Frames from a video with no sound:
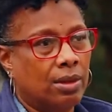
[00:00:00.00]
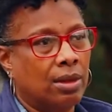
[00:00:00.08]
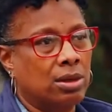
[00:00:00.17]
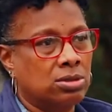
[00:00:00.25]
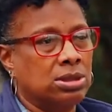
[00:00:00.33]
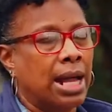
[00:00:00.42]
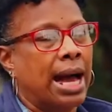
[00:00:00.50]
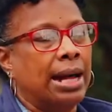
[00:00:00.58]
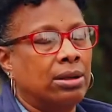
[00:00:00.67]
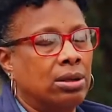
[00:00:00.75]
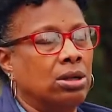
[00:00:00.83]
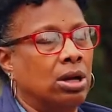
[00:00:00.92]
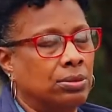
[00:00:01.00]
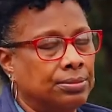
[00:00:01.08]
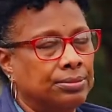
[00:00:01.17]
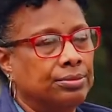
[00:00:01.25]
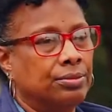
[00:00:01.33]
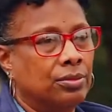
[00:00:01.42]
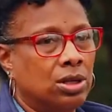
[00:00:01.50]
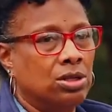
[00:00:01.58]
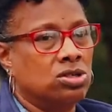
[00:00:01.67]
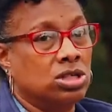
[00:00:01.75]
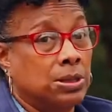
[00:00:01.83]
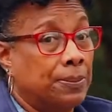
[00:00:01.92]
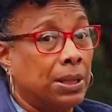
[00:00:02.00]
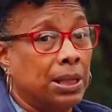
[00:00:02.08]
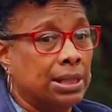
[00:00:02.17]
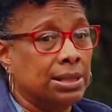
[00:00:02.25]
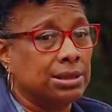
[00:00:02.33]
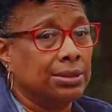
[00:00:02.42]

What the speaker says: it's not. It just depends.